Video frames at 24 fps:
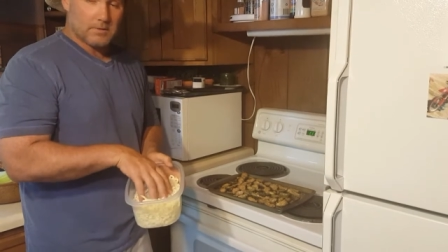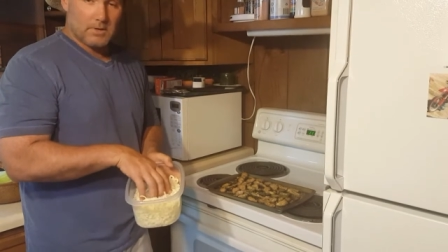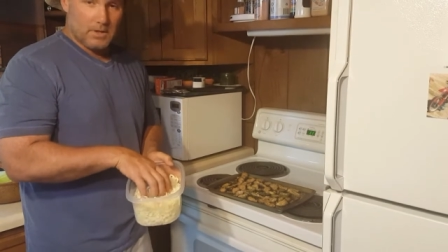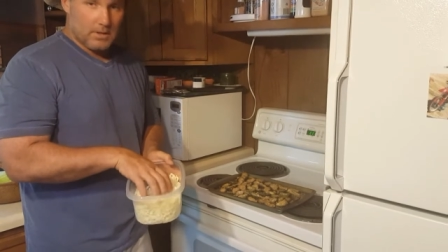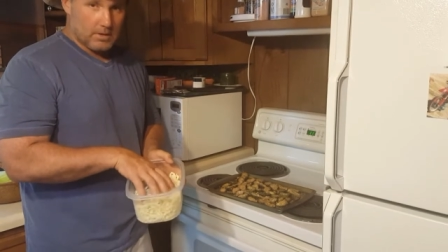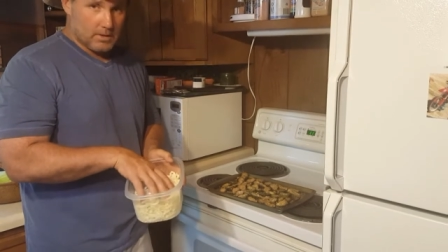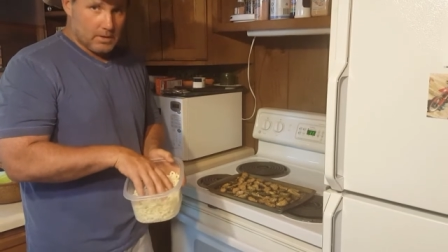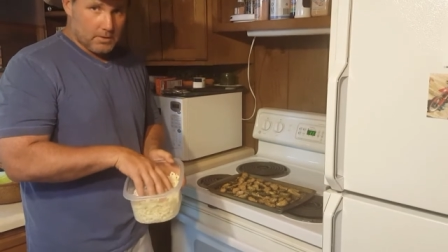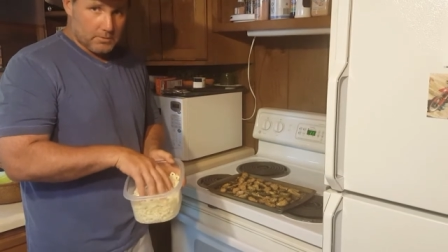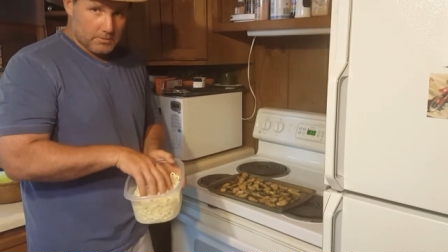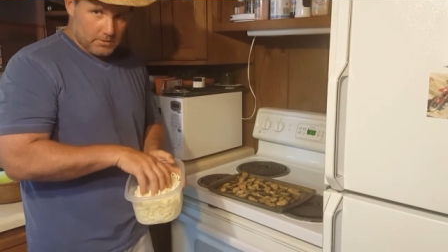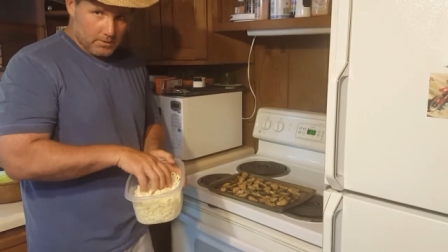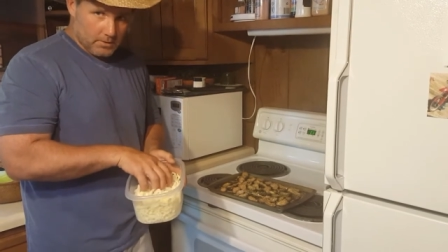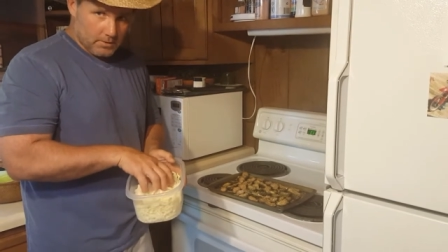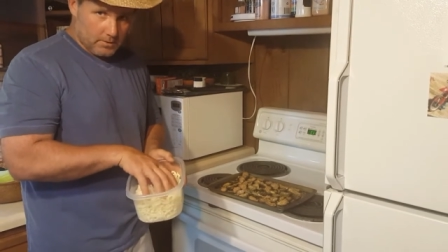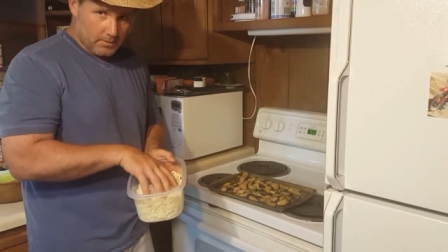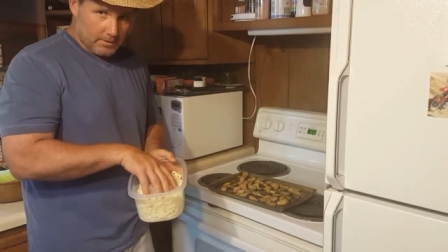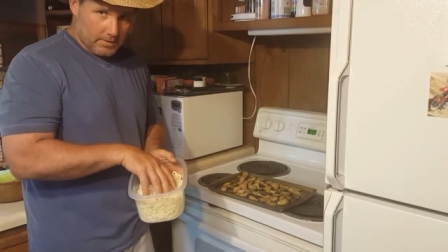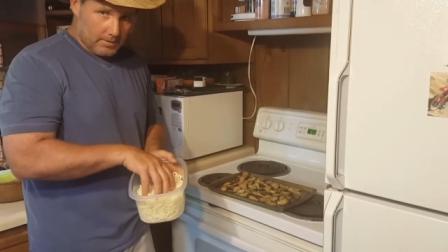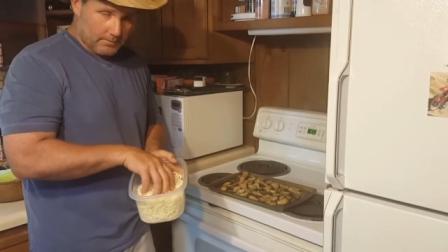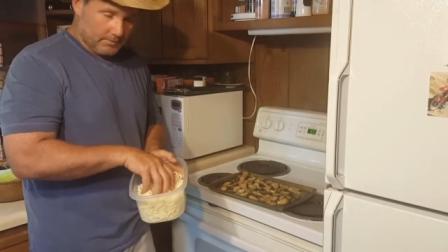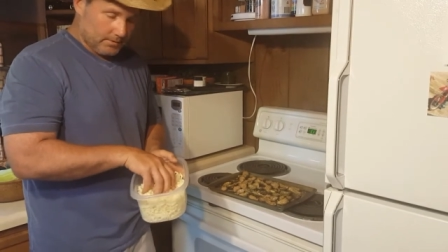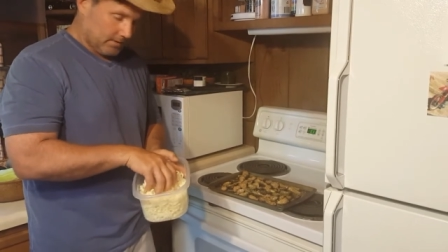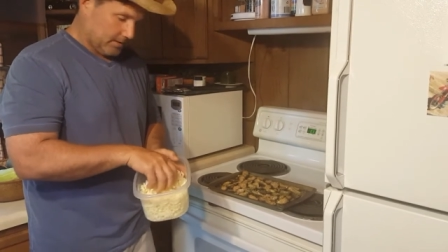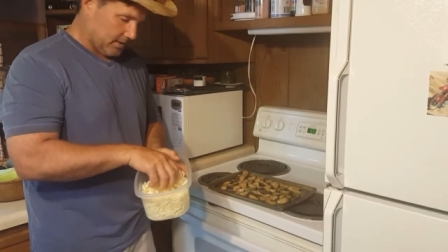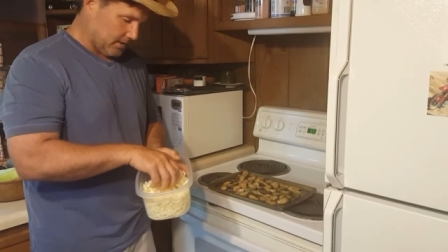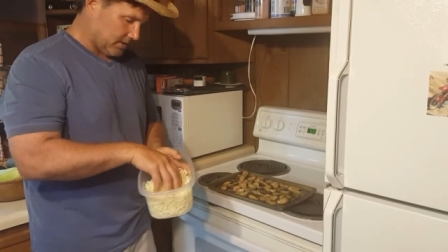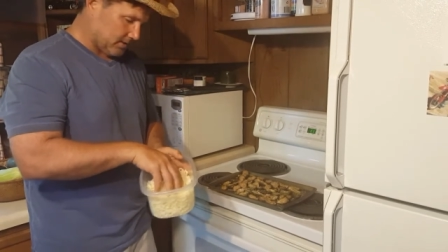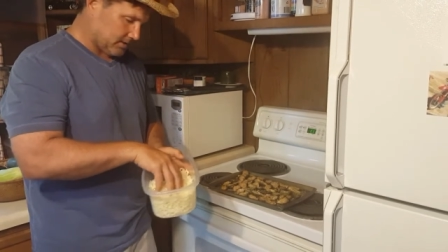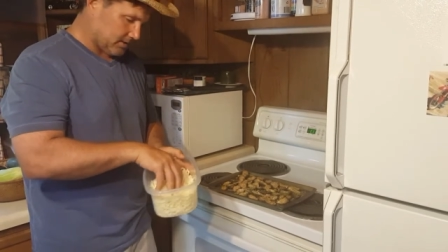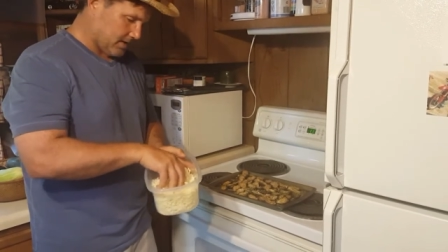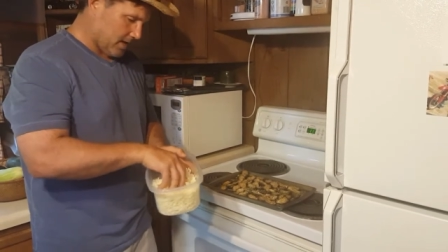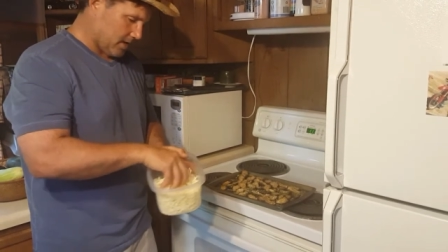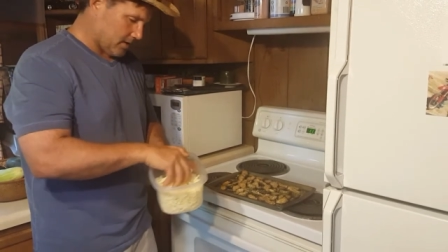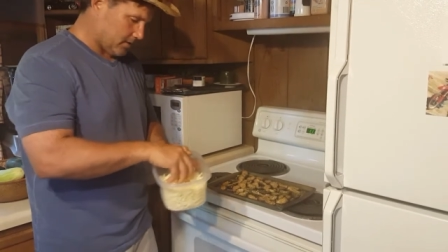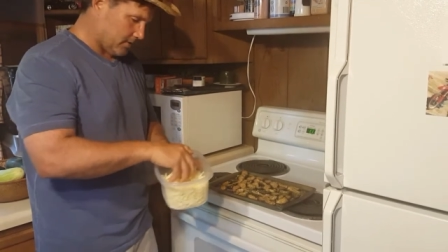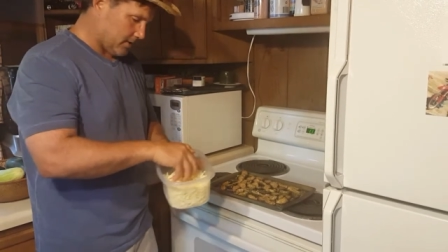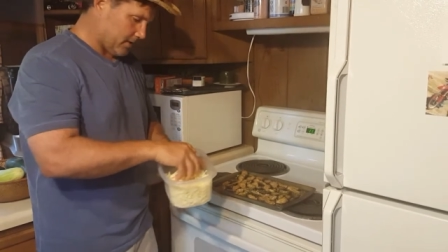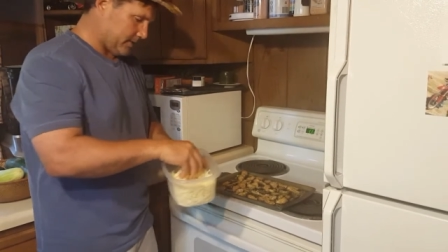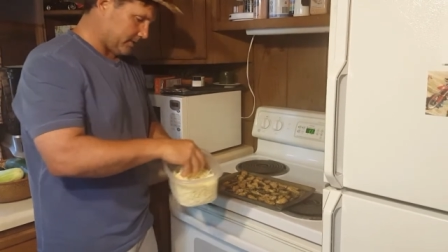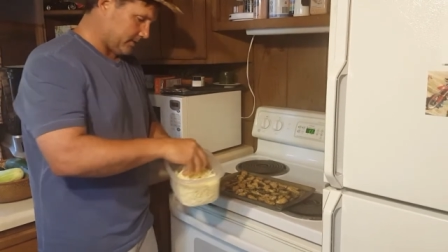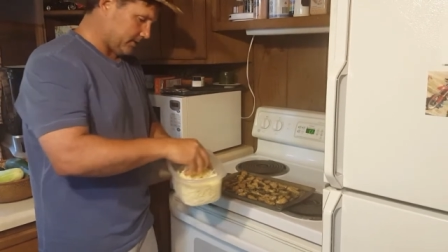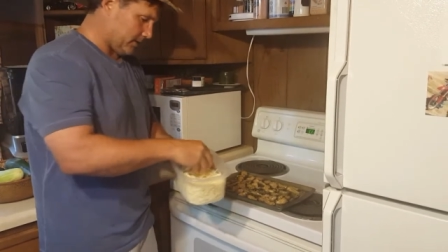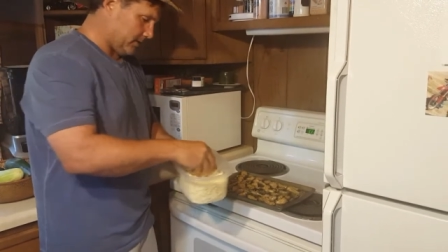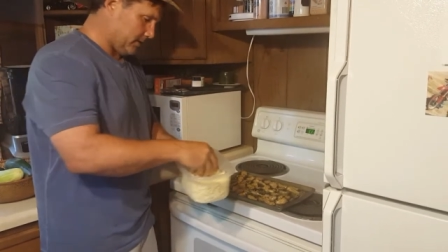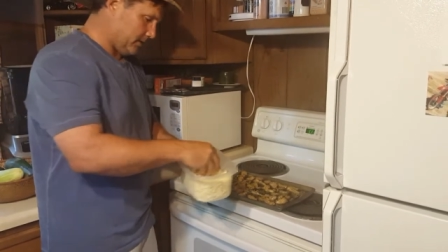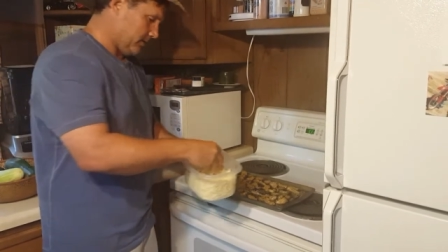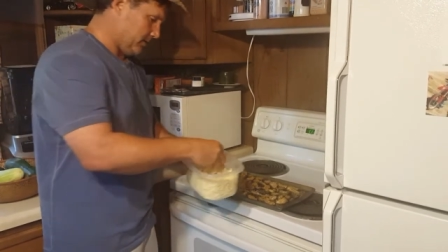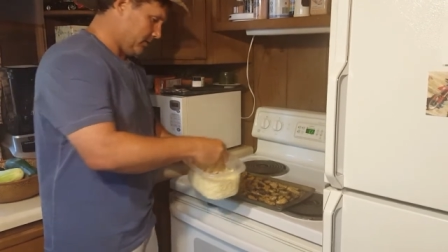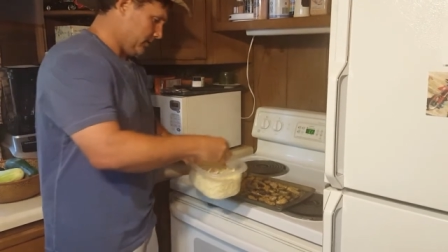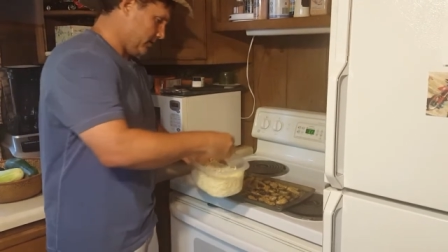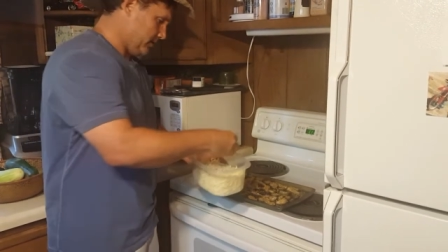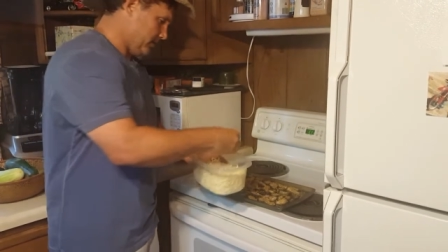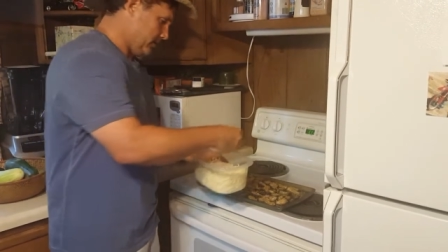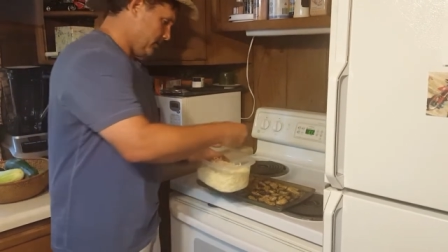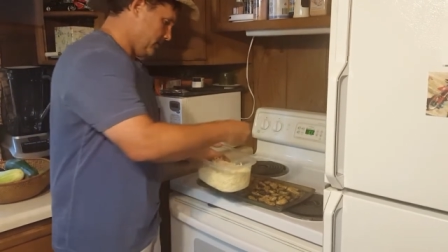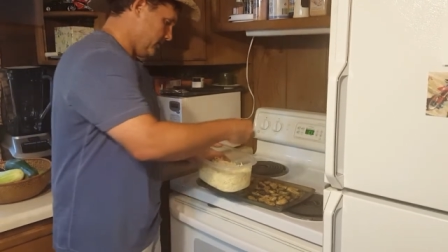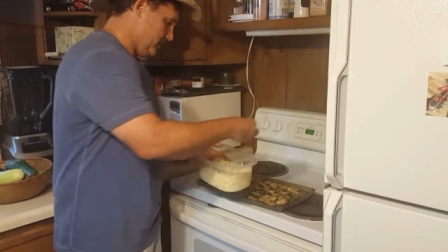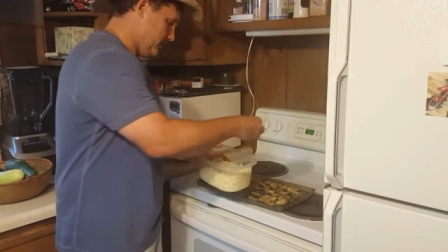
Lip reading: Mozzarella goes good on everything. It's not greasy,